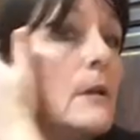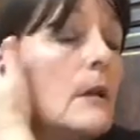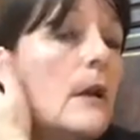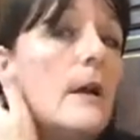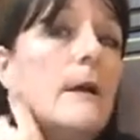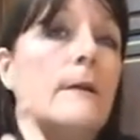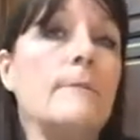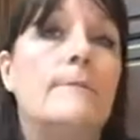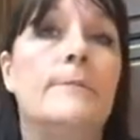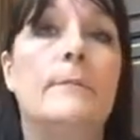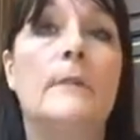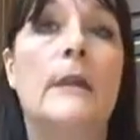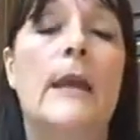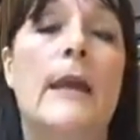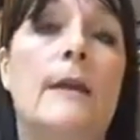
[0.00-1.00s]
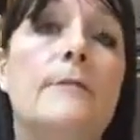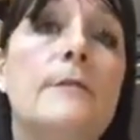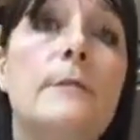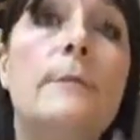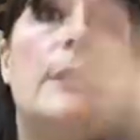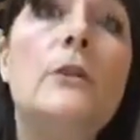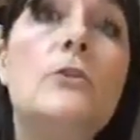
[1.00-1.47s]
Have
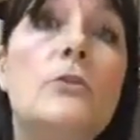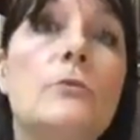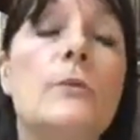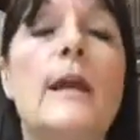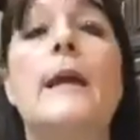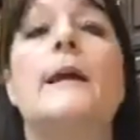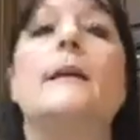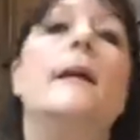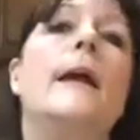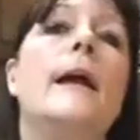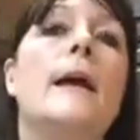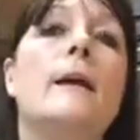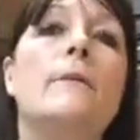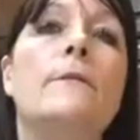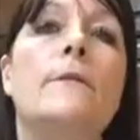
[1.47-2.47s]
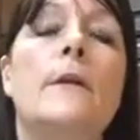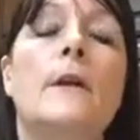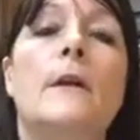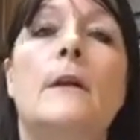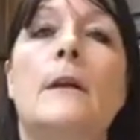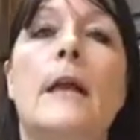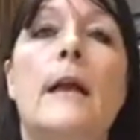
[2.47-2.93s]
some Ningxia Red. Have
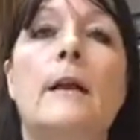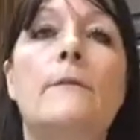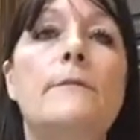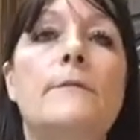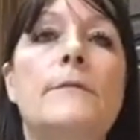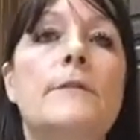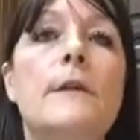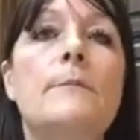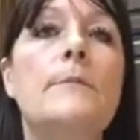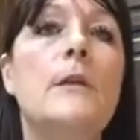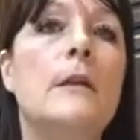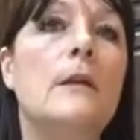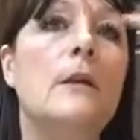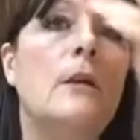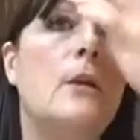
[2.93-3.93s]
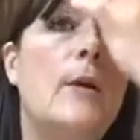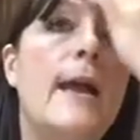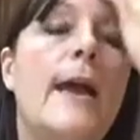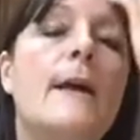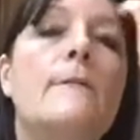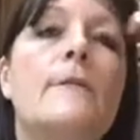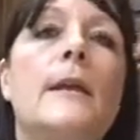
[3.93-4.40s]
something,
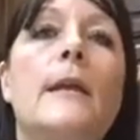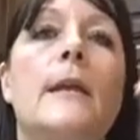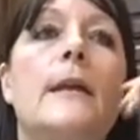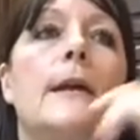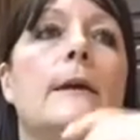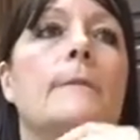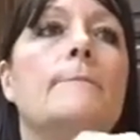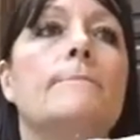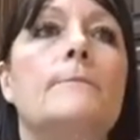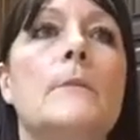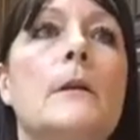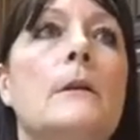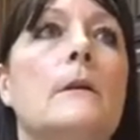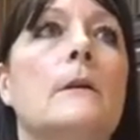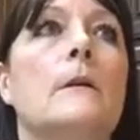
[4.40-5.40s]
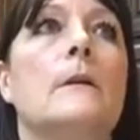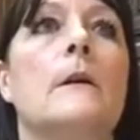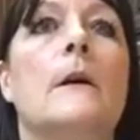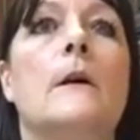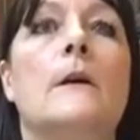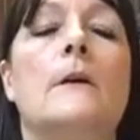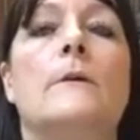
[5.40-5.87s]
have
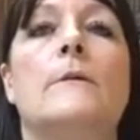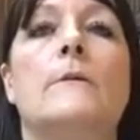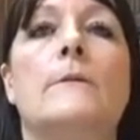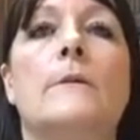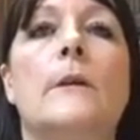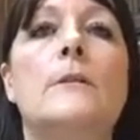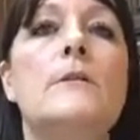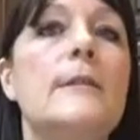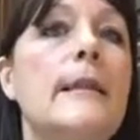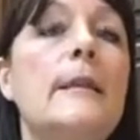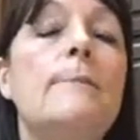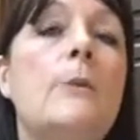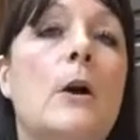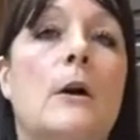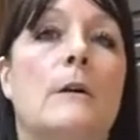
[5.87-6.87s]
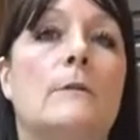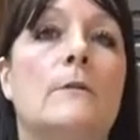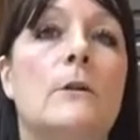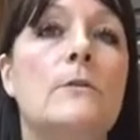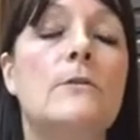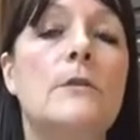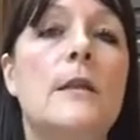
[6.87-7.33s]
a sleek bar.
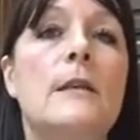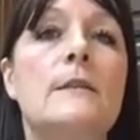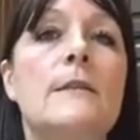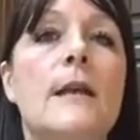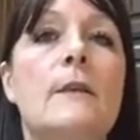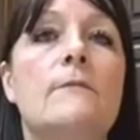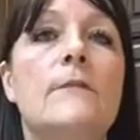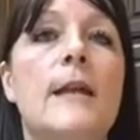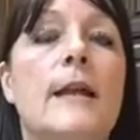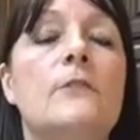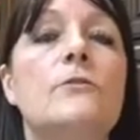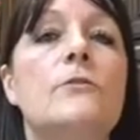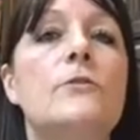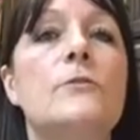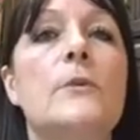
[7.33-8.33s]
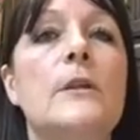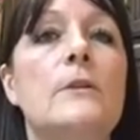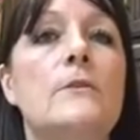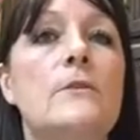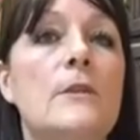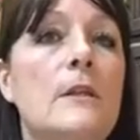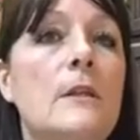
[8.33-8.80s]
Those things have natural
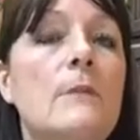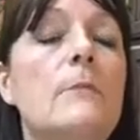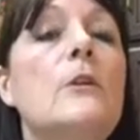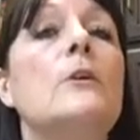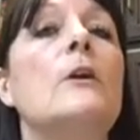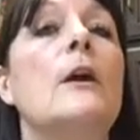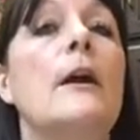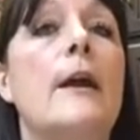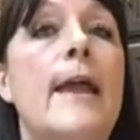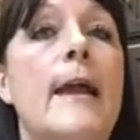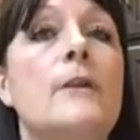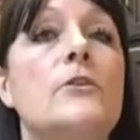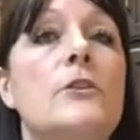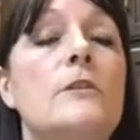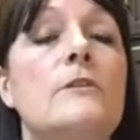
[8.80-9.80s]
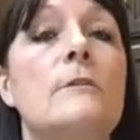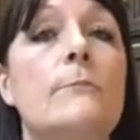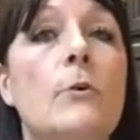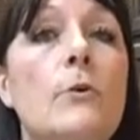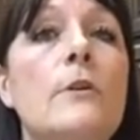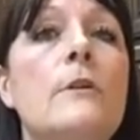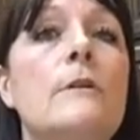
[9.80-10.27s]
sweeteners in them. They're actually
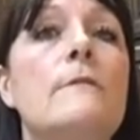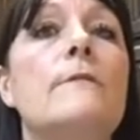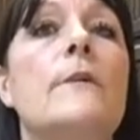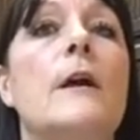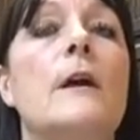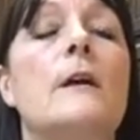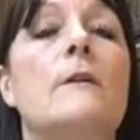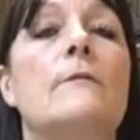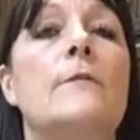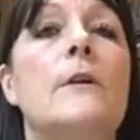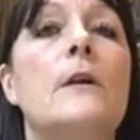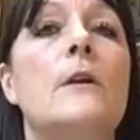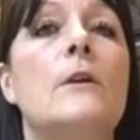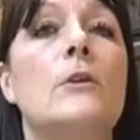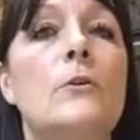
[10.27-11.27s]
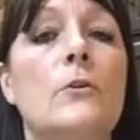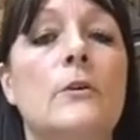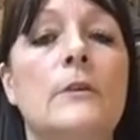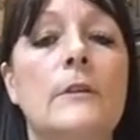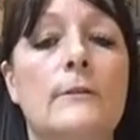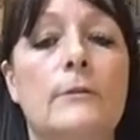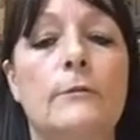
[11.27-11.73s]
supportive of
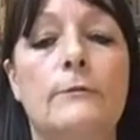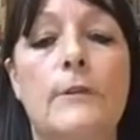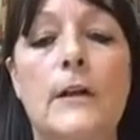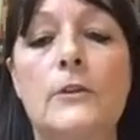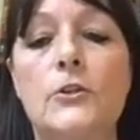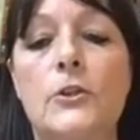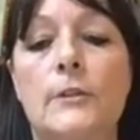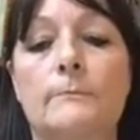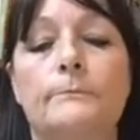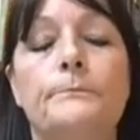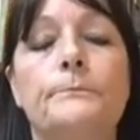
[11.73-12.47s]
your liver function.